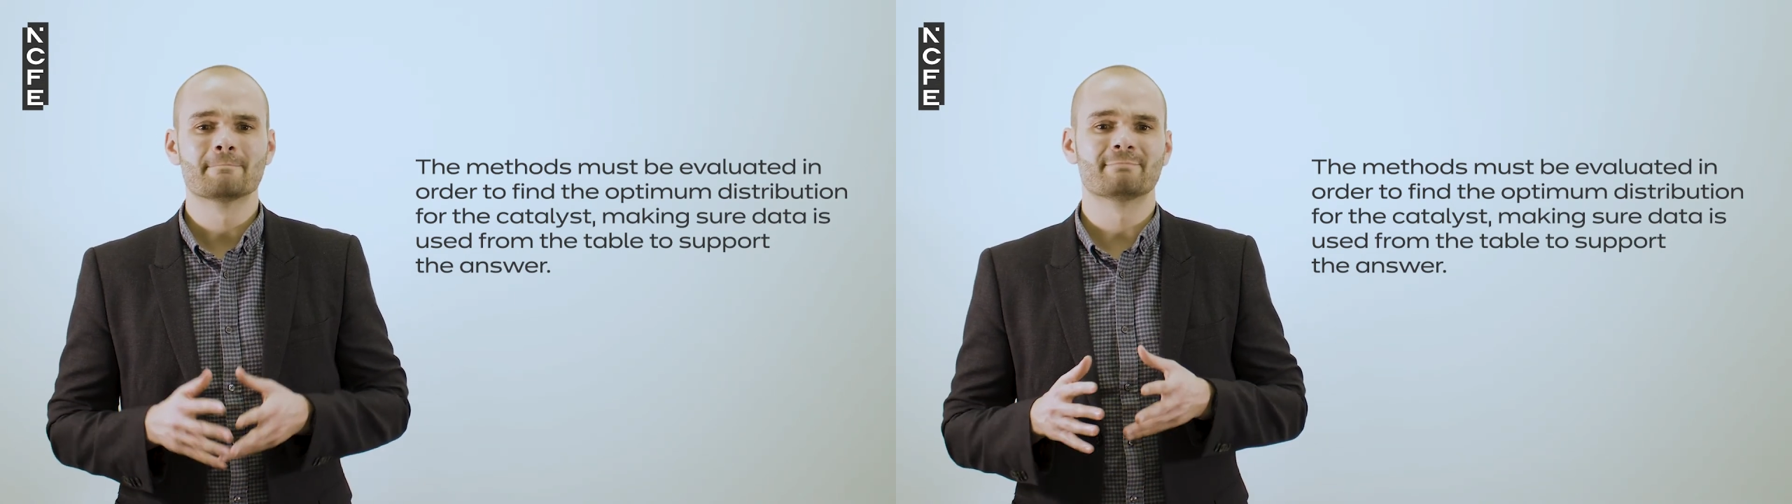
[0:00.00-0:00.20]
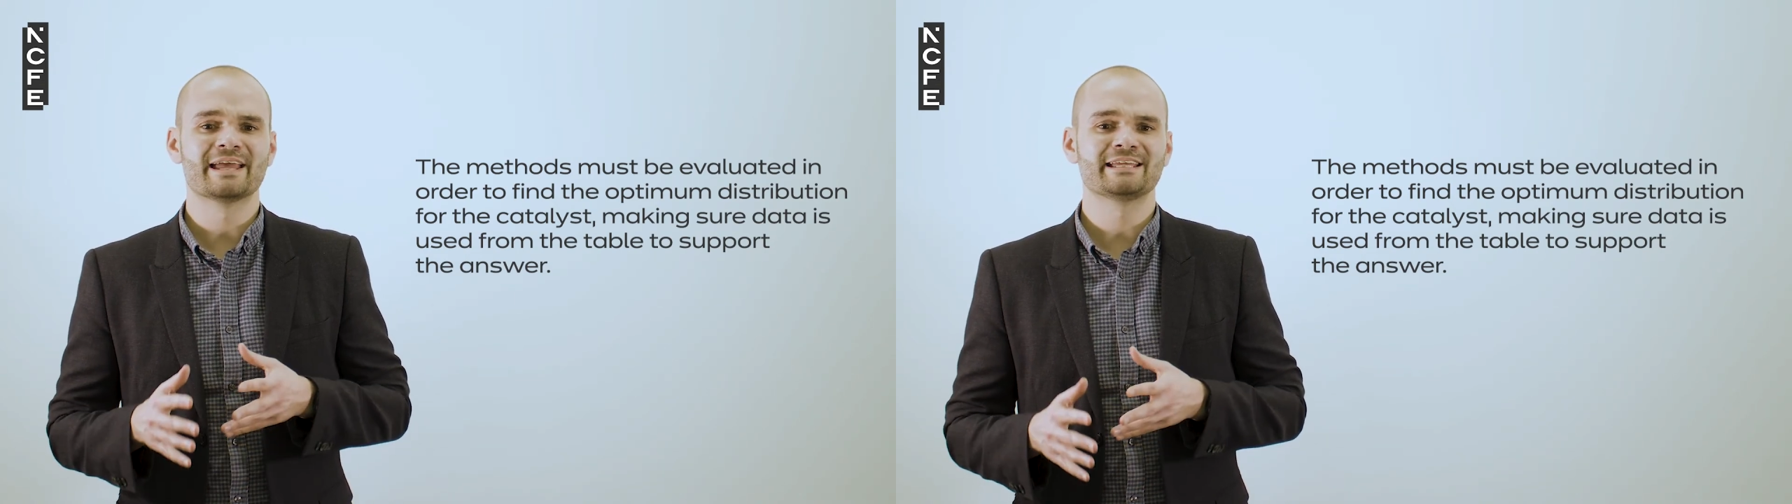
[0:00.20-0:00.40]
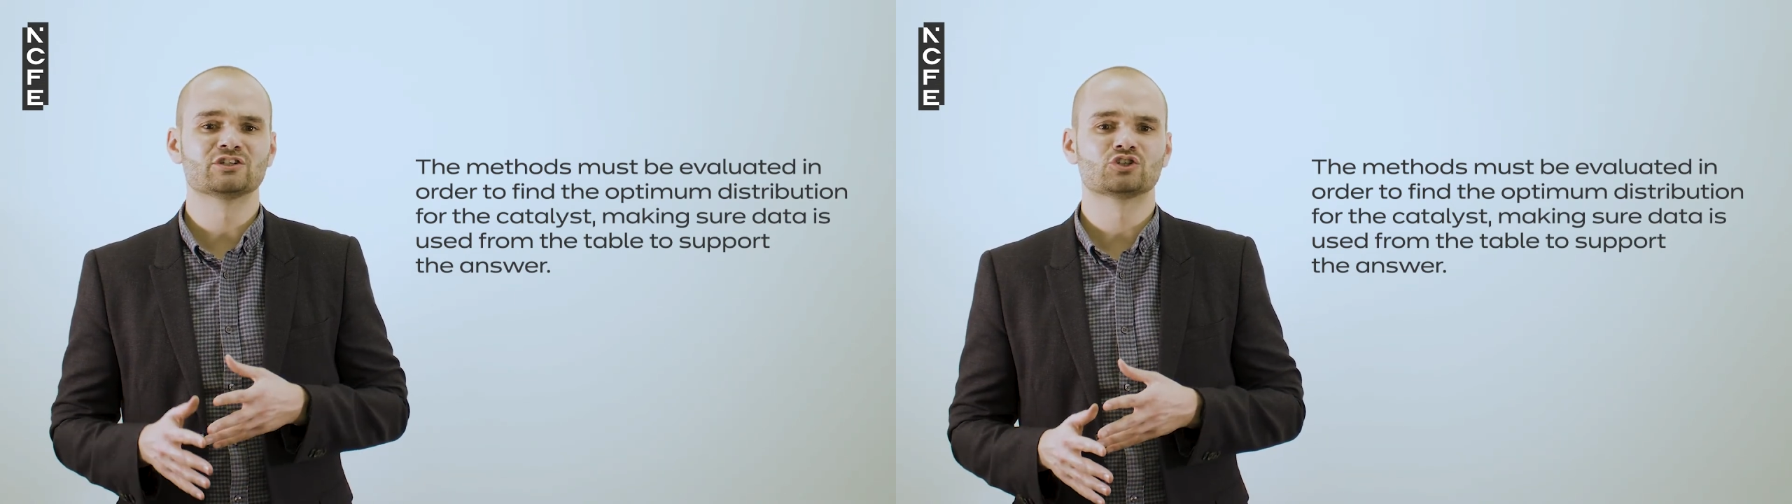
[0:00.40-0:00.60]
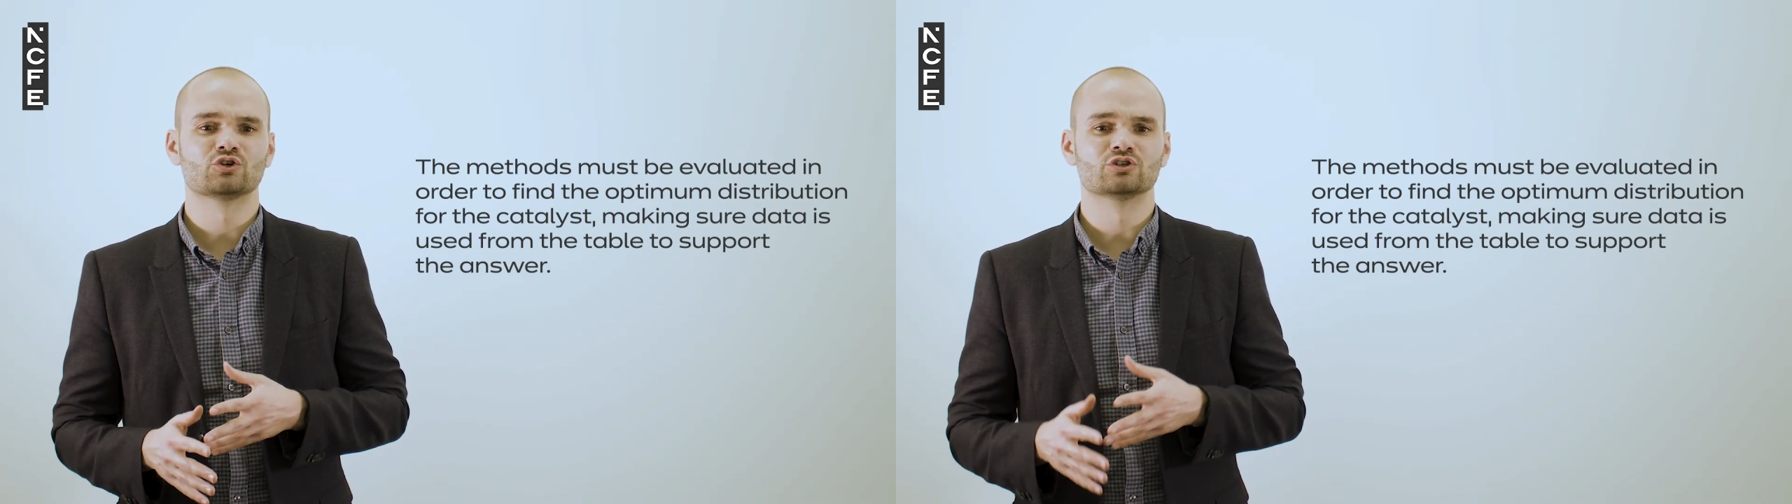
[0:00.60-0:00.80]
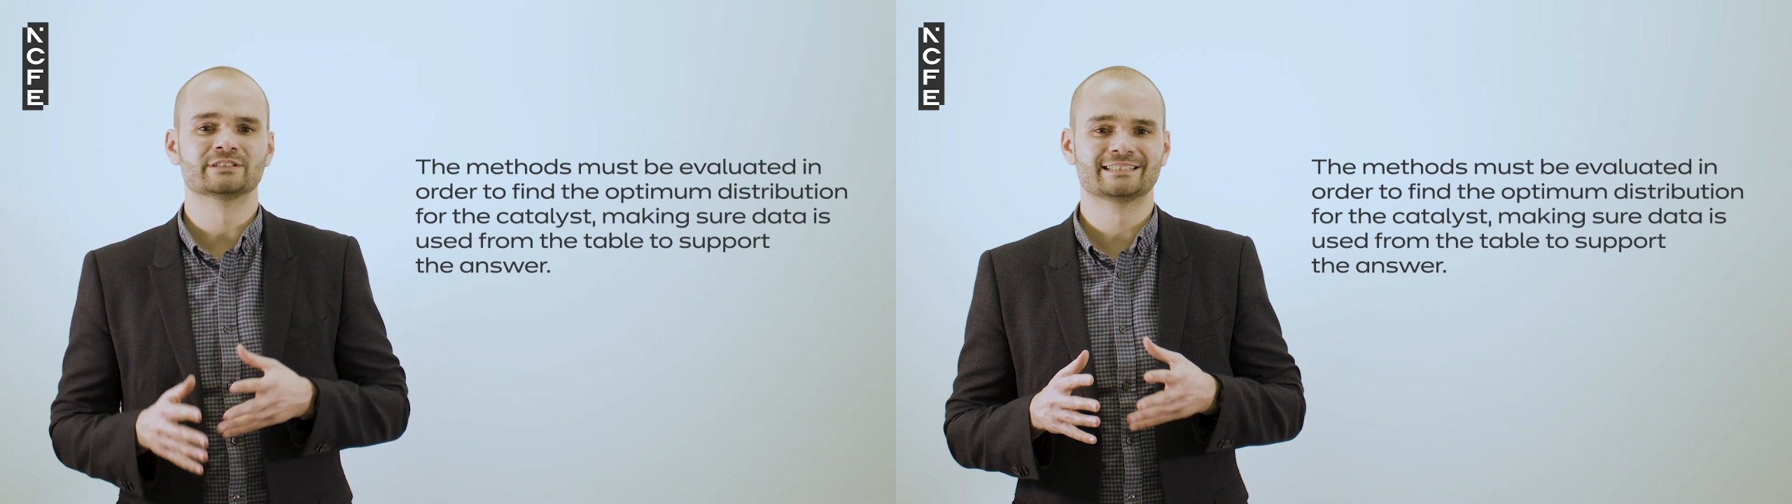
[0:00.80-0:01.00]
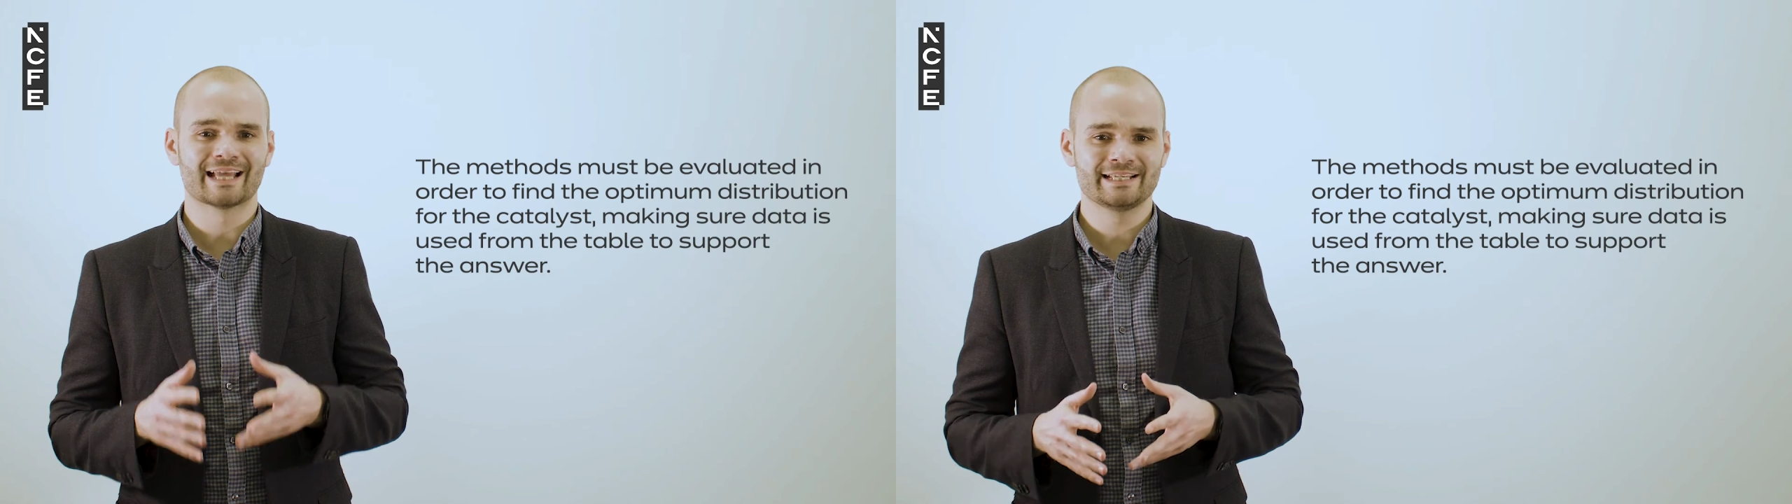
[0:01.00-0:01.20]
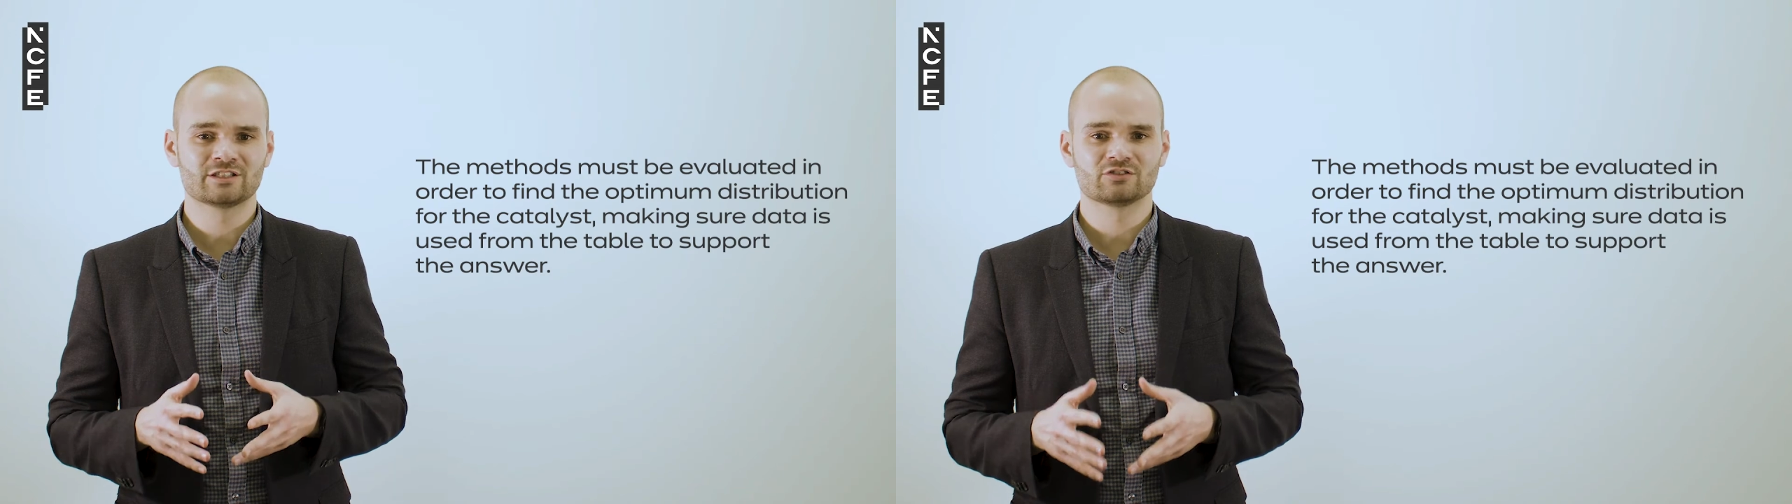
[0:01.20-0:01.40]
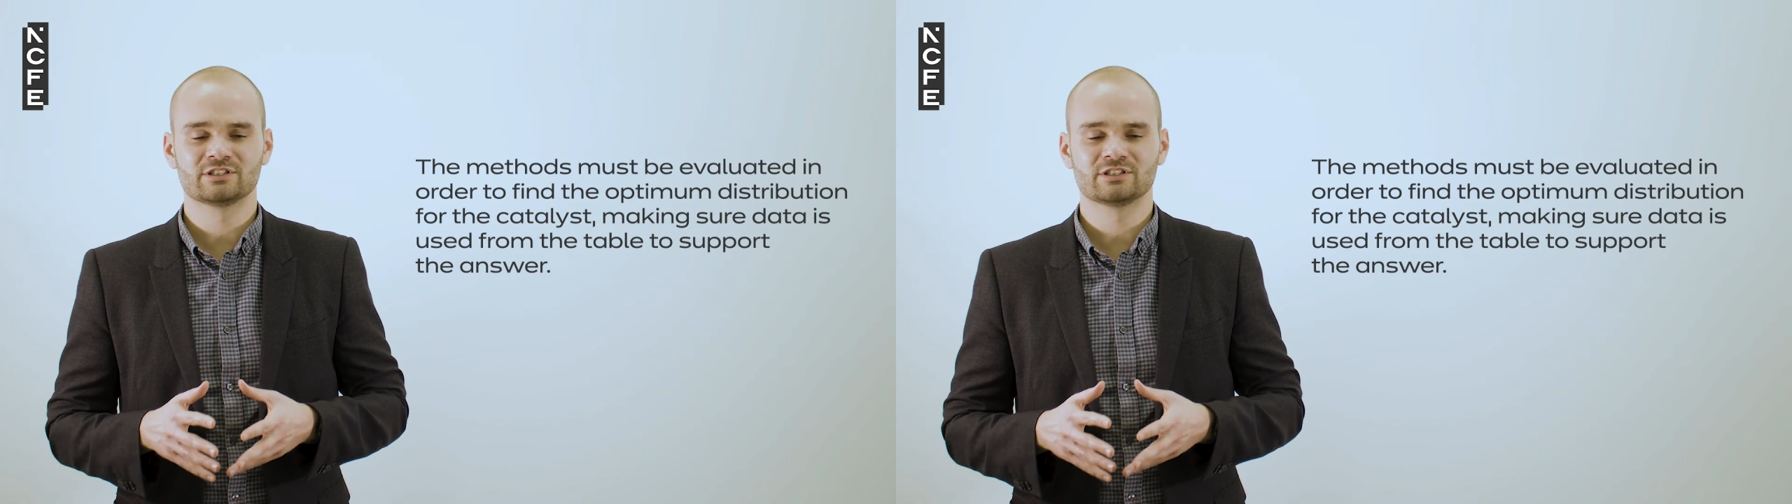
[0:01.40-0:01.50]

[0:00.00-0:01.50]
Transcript: making sure data